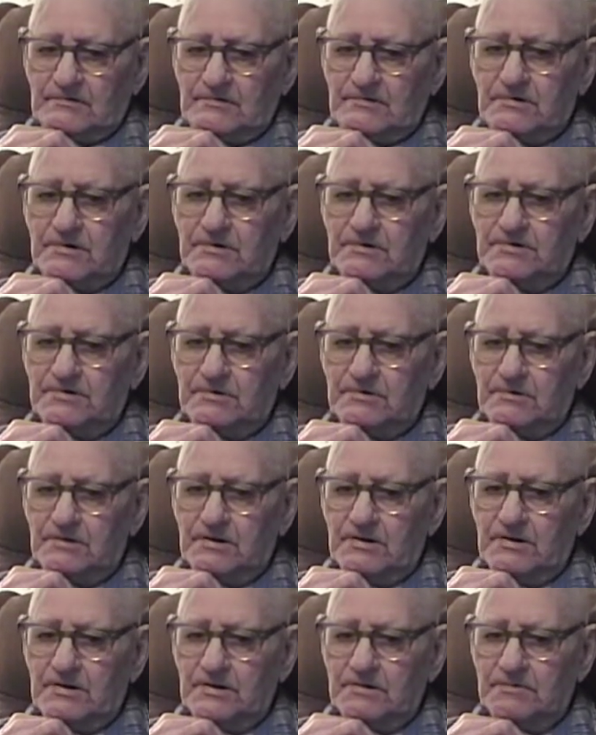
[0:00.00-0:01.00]
next to the
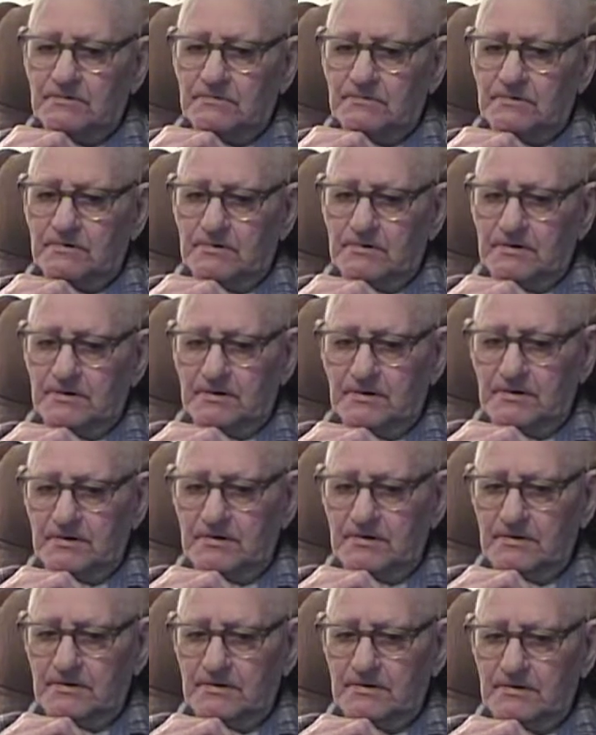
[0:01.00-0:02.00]
last one, I
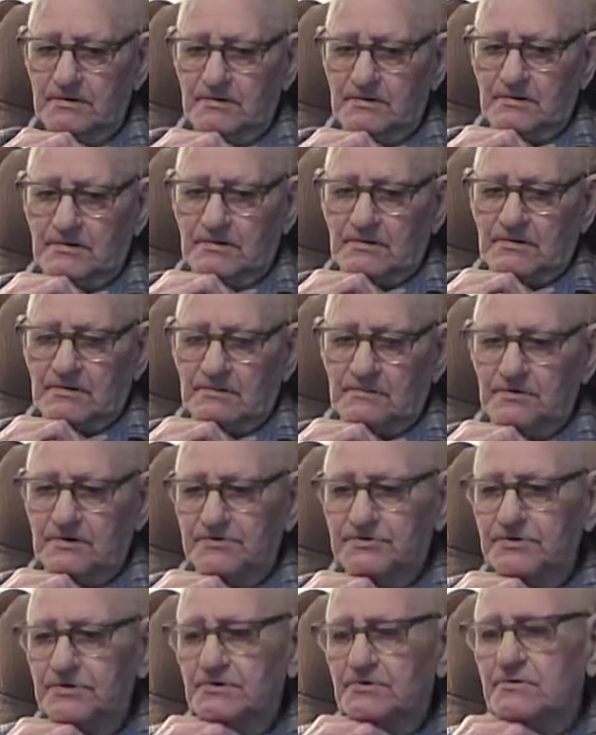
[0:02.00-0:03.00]
guess. I
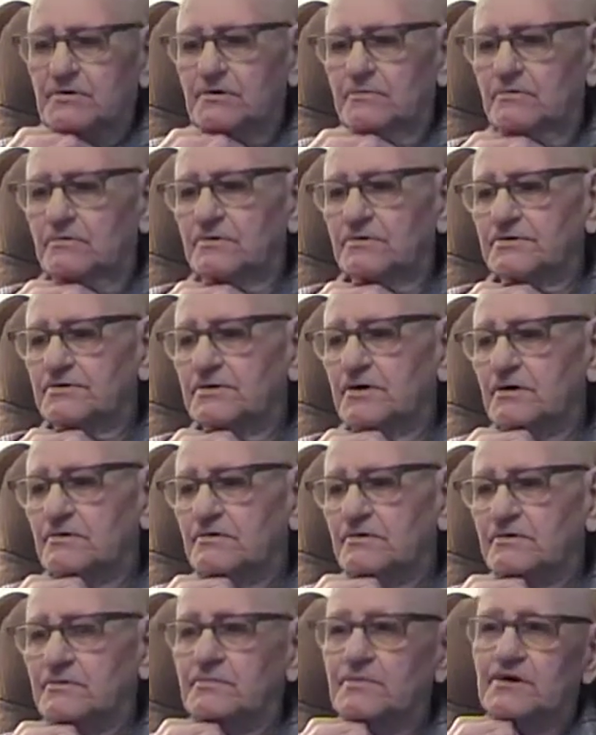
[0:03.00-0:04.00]
still got one
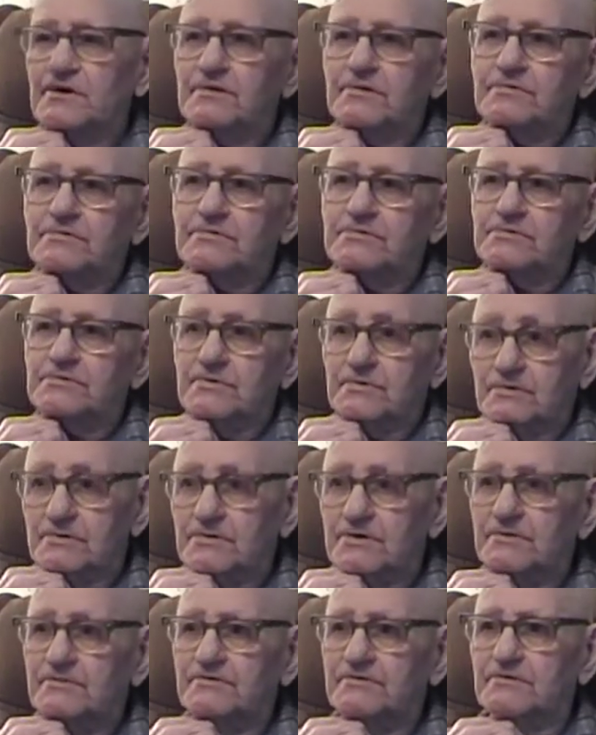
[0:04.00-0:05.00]
younger than me. He's still
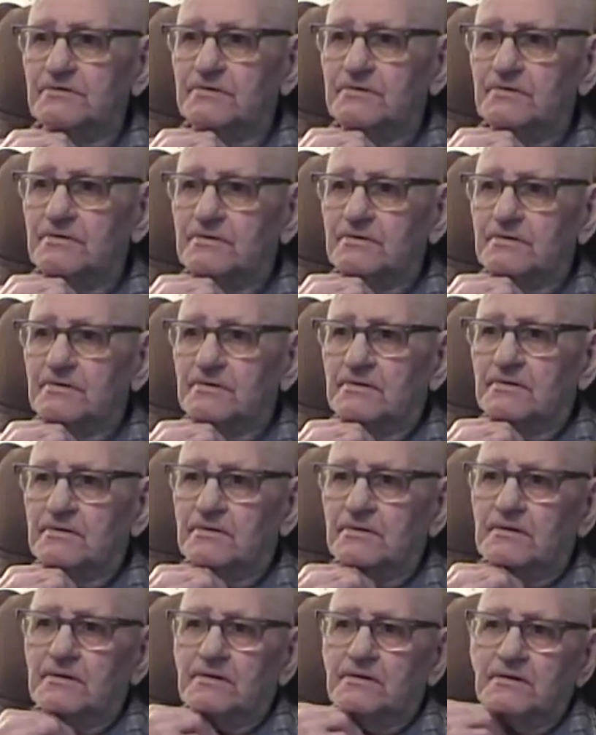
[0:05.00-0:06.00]
living.
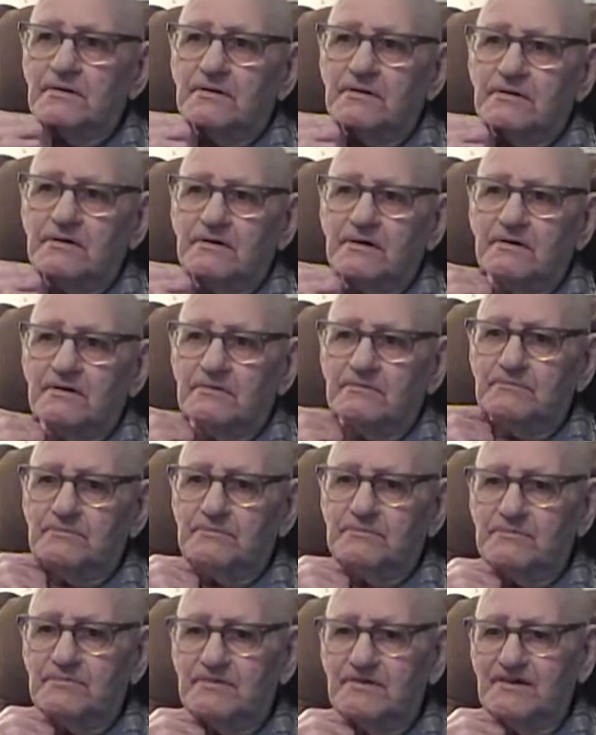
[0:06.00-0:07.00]
And now I'm
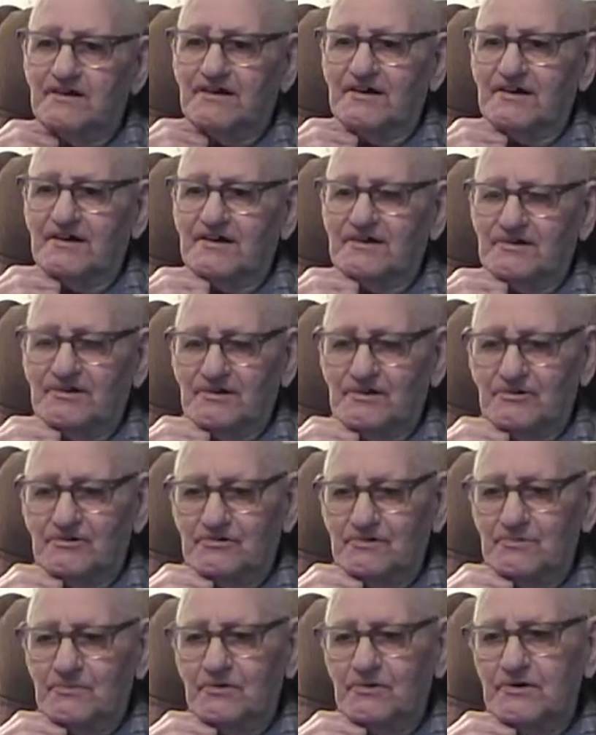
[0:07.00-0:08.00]
the
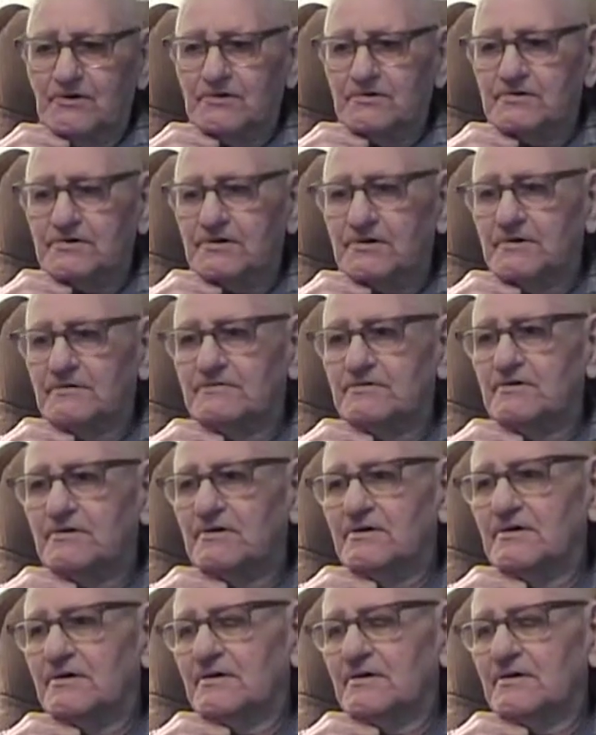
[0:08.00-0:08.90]
only boy that's living.